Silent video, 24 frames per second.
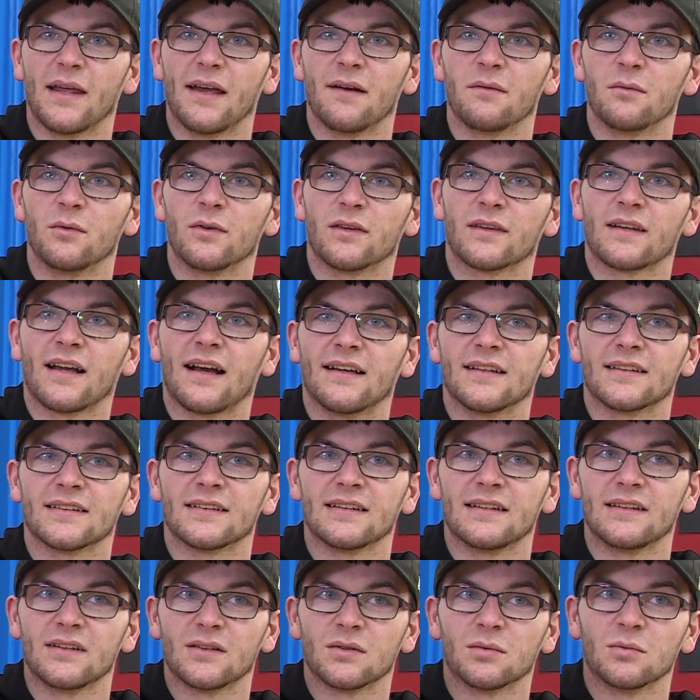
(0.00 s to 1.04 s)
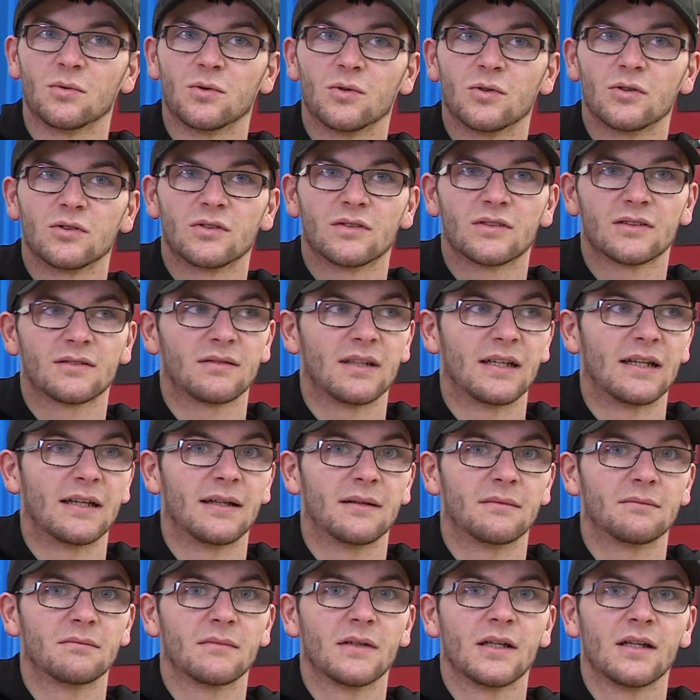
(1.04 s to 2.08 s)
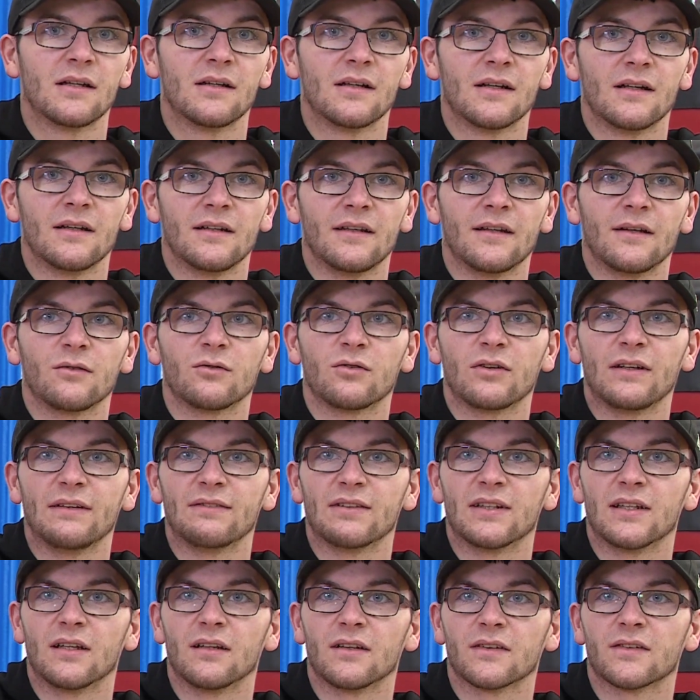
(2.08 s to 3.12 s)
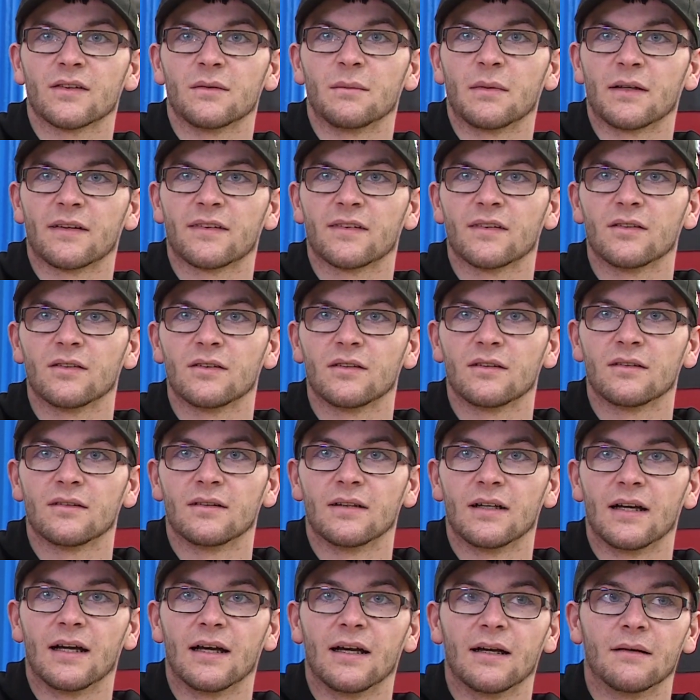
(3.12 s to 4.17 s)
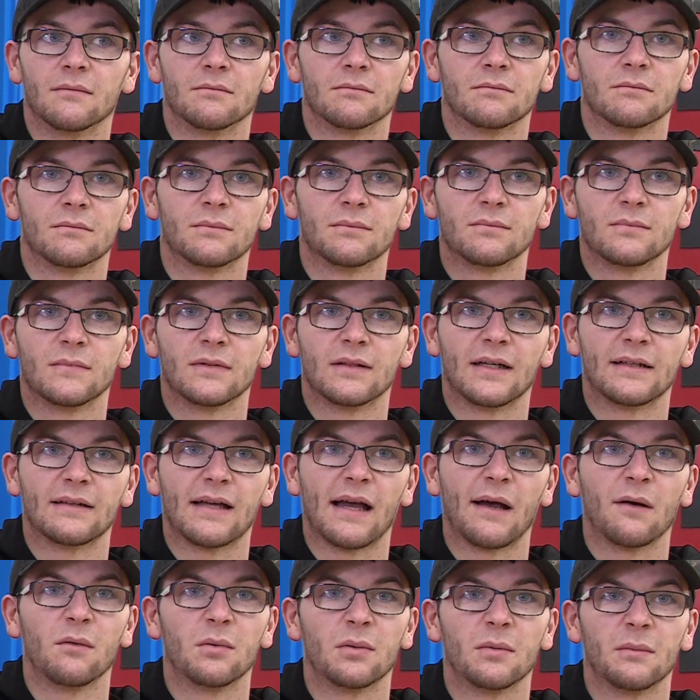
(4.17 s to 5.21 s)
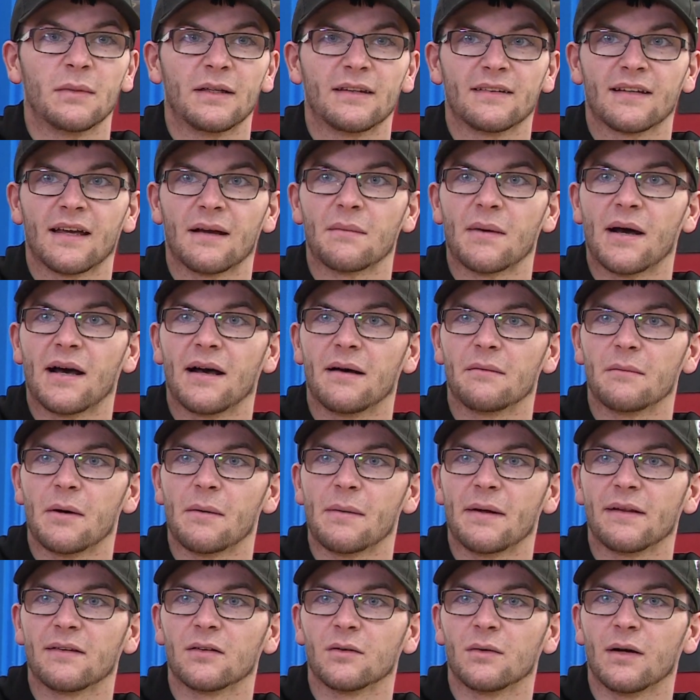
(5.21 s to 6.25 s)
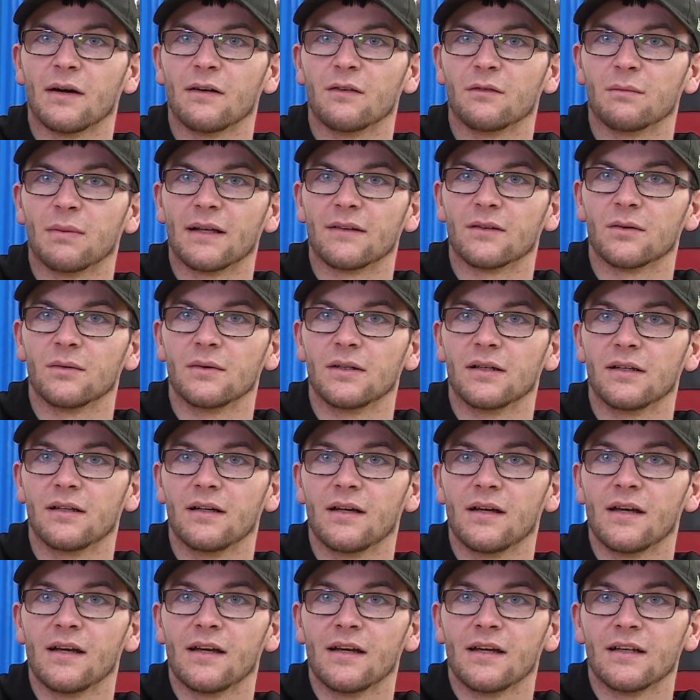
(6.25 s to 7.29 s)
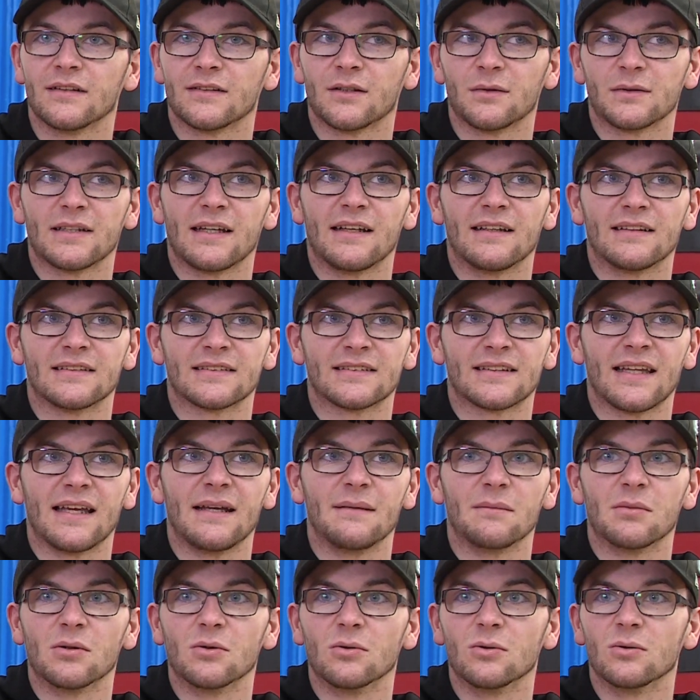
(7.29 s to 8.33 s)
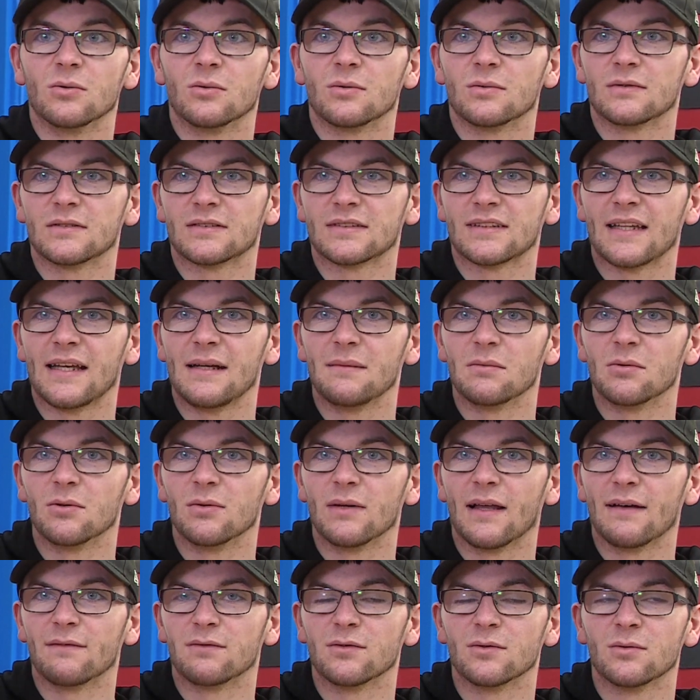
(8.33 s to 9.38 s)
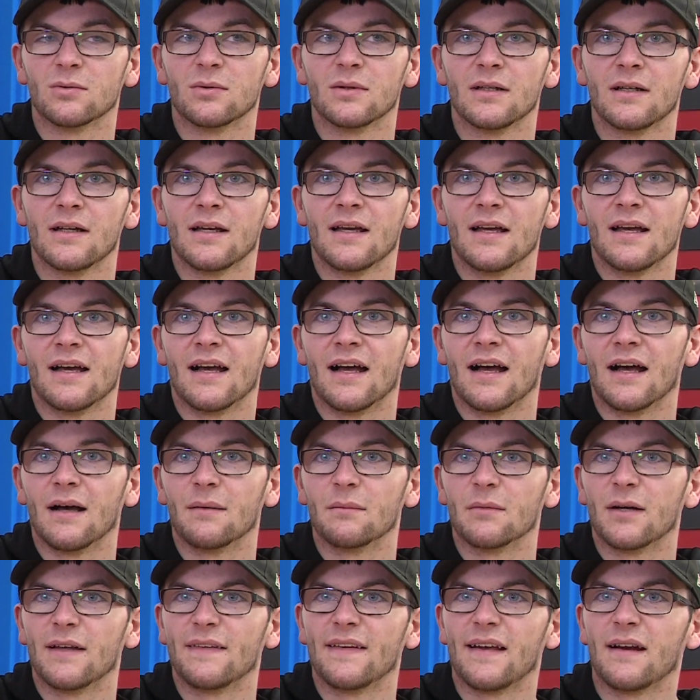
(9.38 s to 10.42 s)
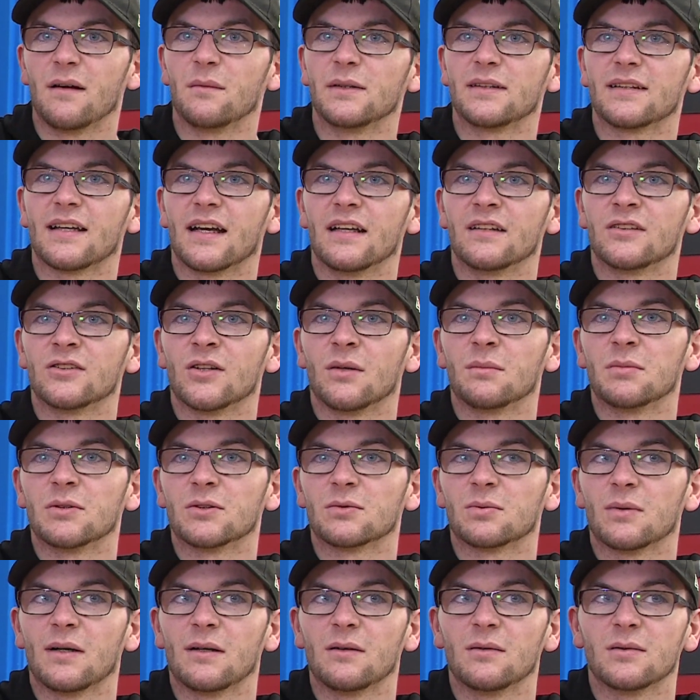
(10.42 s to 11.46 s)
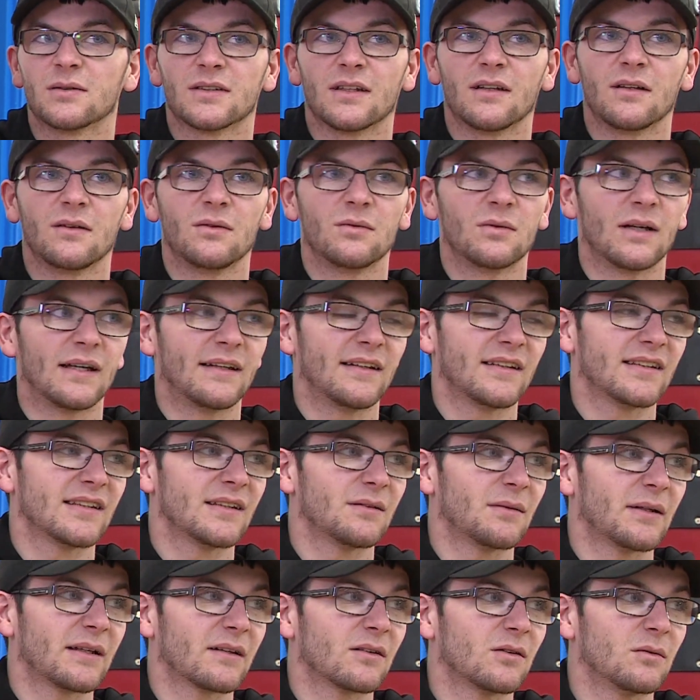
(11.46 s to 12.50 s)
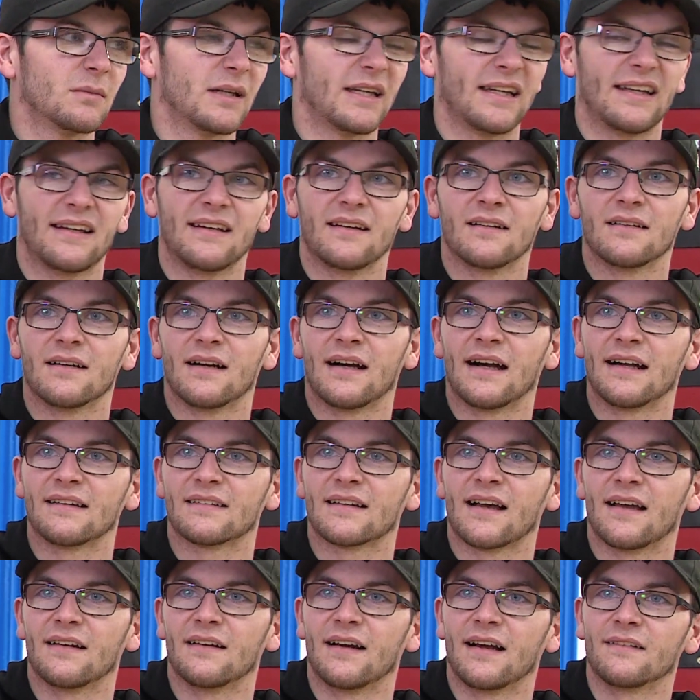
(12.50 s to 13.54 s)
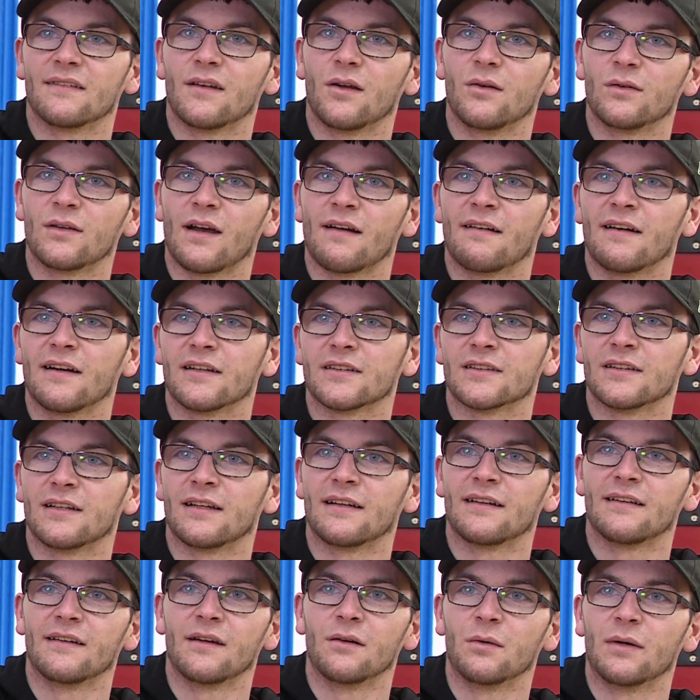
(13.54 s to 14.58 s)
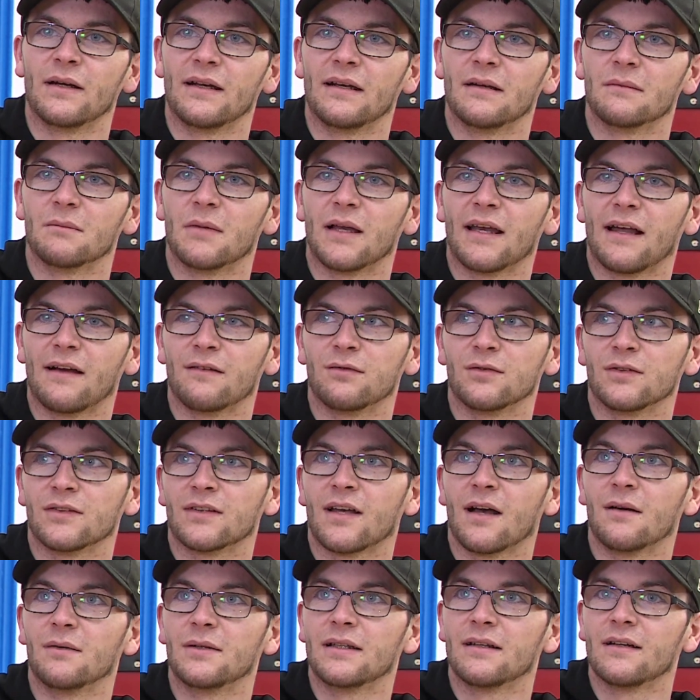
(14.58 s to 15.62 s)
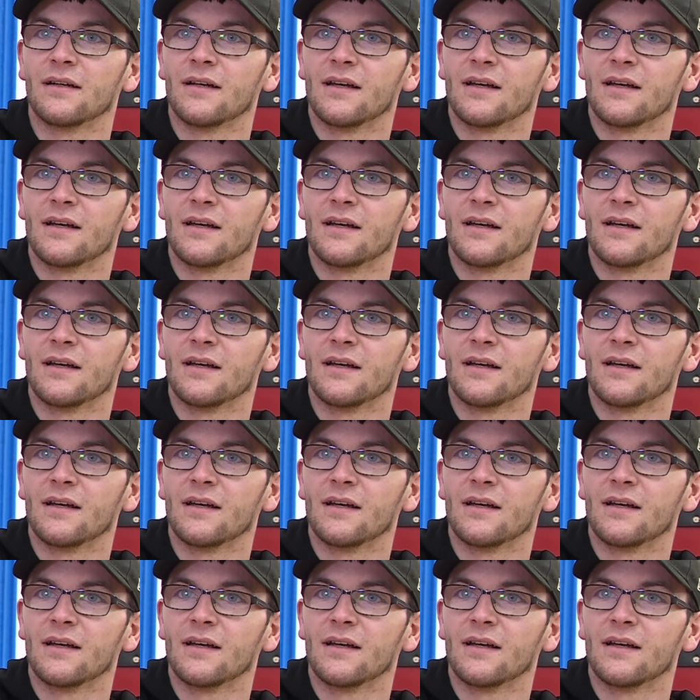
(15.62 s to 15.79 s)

helped me with counselling towards, you know, grieving the loss of my son, helping me to get my mental health back to a stable level. And they helped me to get a job as well. So initially when I come here, I kind of had no direction. I didn't know where my life was going.